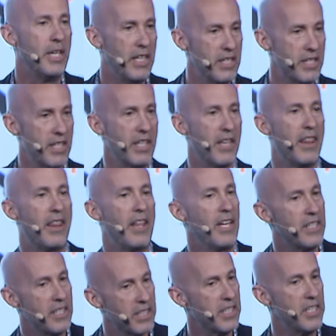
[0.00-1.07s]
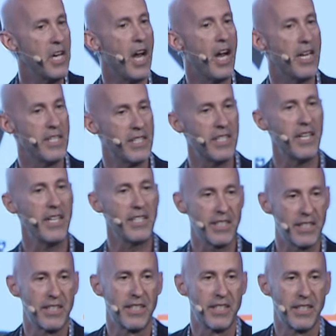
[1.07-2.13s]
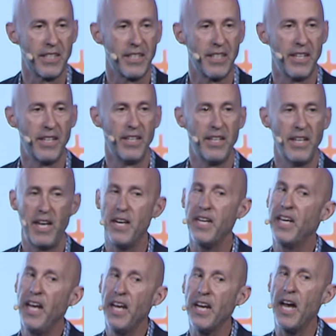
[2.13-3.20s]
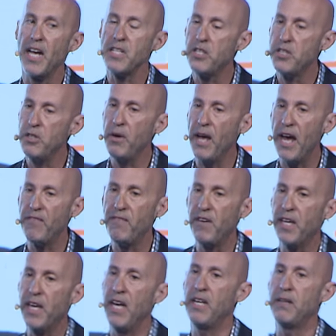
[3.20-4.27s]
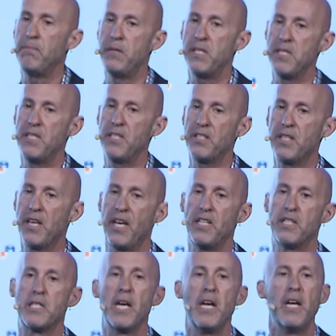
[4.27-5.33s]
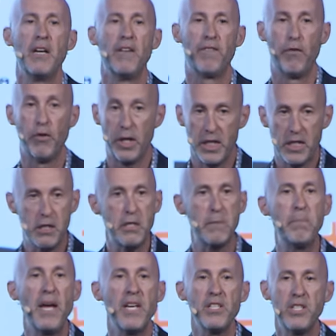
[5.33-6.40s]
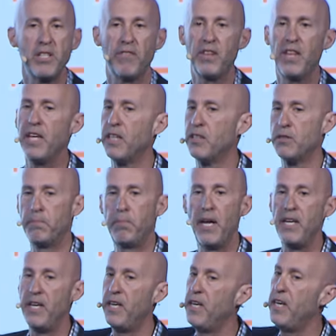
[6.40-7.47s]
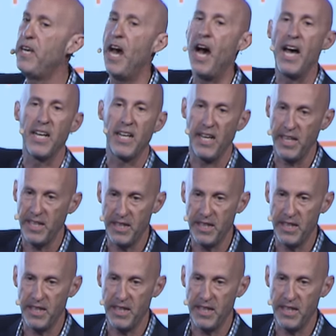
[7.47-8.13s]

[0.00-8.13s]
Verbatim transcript: isn't this nonsense. And again, I do advocate a business case for expensive things, but not like